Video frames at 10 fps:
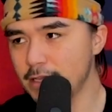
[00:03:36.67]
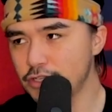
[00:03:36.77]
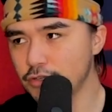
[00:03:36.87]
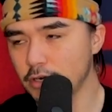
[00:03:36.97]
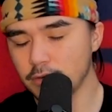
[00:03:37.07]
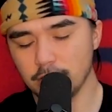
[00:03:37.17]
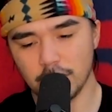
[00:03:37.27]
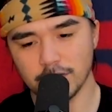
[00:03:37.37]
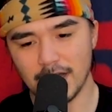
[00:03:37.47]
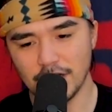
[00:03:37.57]
intro. You
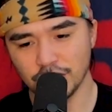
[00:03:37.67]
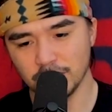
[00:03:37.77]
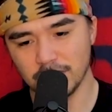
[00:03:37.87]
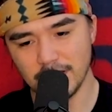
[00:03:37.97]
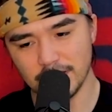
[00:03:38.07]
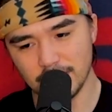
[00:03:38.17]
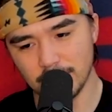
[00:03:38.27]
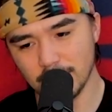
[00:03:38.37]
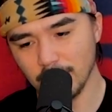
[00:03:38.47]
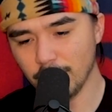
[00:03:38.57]
know, it's actually
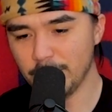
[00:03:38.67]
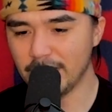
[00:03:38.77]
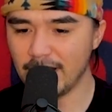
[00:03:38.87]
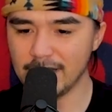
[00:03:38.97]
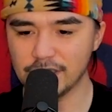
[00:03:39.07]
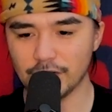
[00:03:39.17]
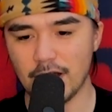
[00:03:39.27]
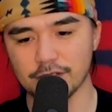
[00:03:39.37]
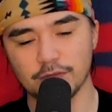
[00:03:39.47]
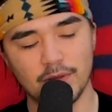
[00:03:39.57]
getting a little bit nicer
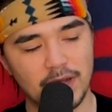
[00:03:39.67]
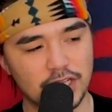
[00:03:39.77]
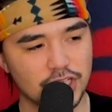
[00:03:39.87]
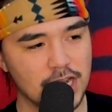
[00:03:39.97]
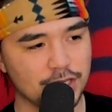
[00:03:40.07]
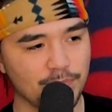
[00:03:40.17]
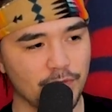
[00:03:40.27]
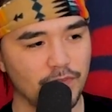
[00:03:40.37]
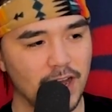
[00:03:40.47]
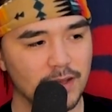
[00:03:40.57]
out, so we might change up
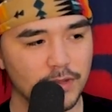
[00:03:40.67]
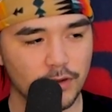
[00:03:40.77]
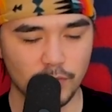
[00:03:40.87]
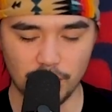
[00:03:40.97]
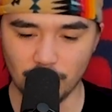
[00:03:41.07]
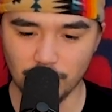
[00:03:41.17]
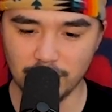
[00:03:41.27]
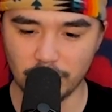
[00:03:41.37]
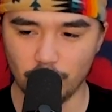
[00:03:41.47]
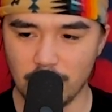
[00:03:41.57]
the vibe here. We were
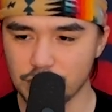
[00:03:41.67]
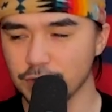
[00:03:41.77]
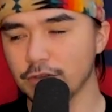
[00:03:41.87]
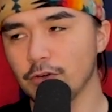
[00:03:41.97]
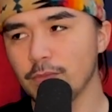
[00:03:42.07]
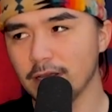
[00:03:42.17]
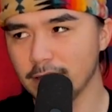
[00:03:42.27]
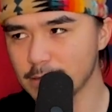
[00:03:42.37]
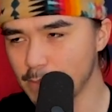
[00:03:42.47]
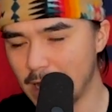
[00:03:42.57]
with the grunge a little
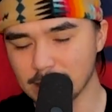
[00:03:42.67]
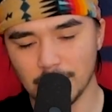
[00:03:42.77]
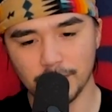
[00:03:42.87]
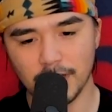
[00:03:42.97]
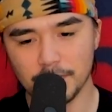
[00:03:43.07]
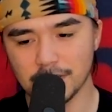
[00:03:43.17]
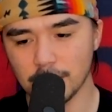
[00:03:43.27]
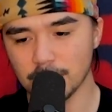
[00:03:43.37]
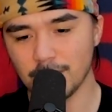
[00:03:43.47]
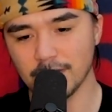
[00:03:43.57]
bit this past couple
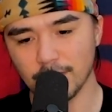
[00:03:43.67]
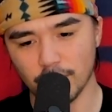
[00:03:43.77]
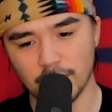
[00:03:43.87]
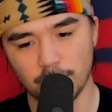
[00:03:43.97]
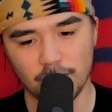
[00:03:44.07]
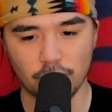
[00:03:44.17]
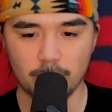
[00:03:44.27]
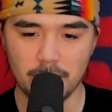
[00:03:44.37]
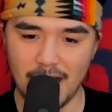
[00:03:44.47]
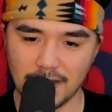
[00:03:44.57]
episodes, but I think we're going to
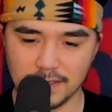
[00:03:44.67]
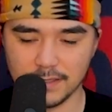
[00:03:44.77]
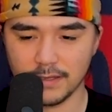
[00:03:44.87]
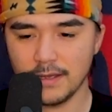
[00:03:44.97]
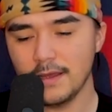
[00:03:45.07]
revert back to the,